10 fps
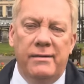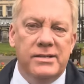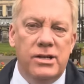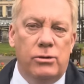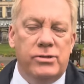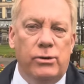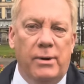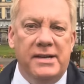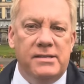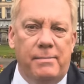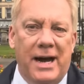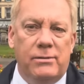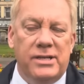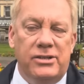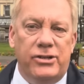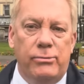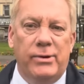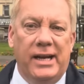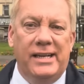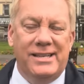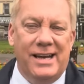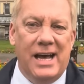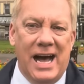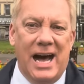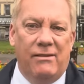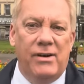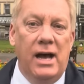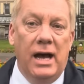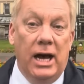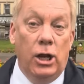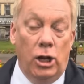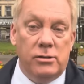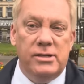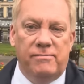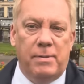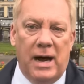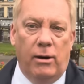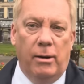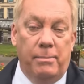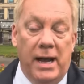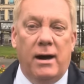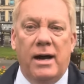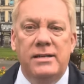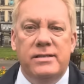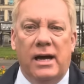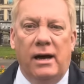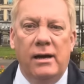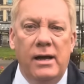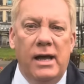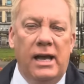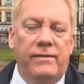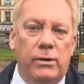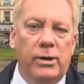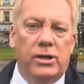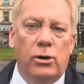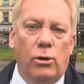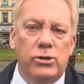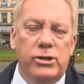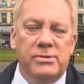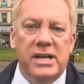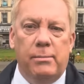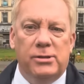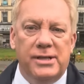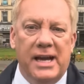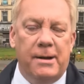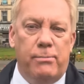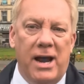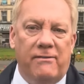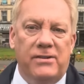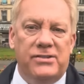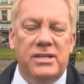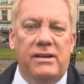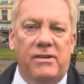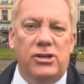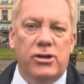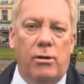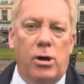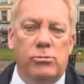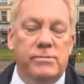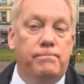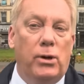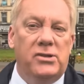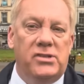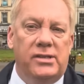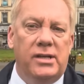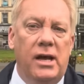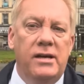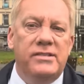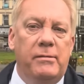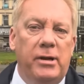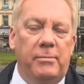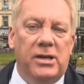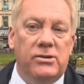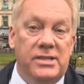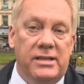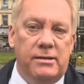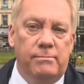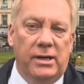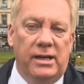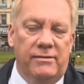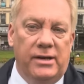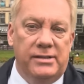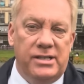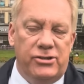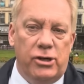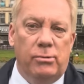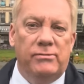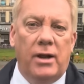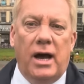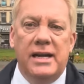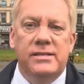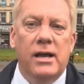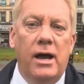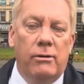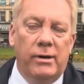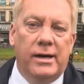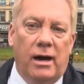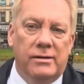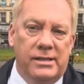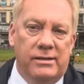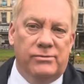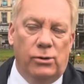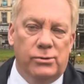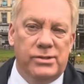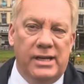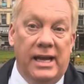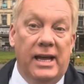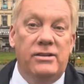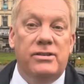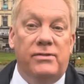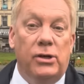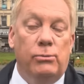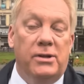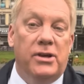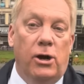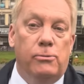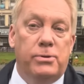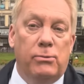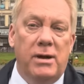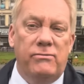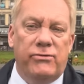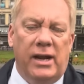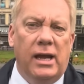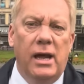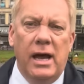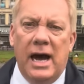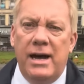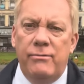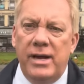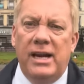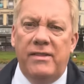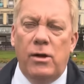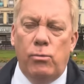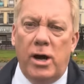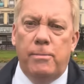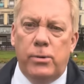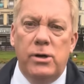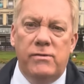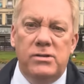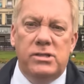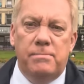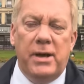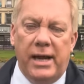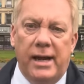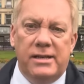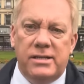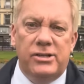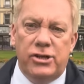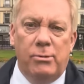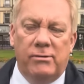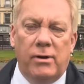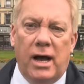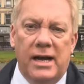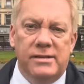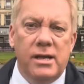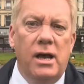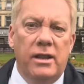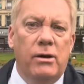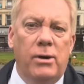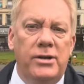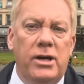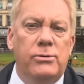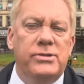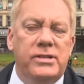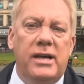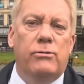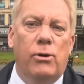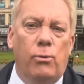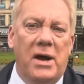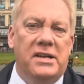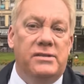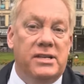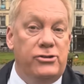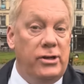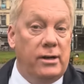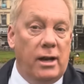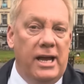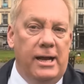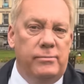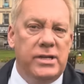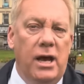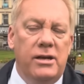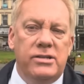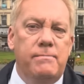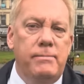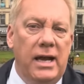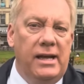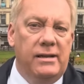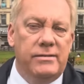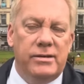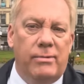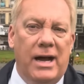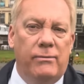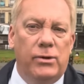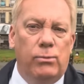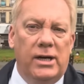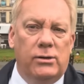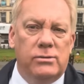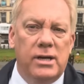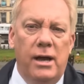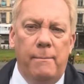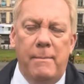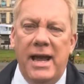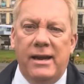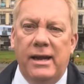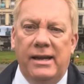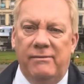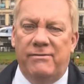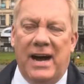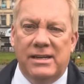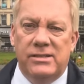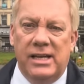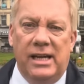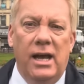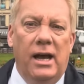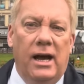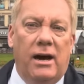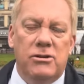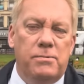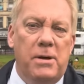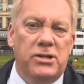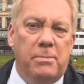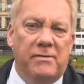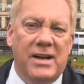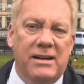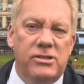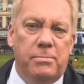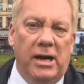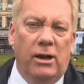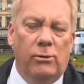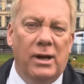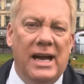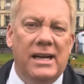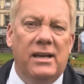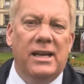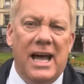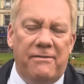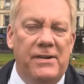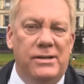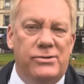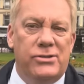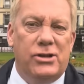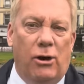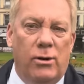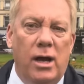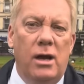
There's no two ways about it. She really did have a lot of power behind her. If you recall, she was able to get a breakfast TV show host bulleted, seemingly because he didn't believe her tissue of lies, regarding, of course, the interview with Oprah Winfrey. And really, they were proven to be a tissue of lies. There were no secret weddings, as she claimed, to millions around the world, making, in fact, the Archbishop of Canterbury look like a laugh laughing stock.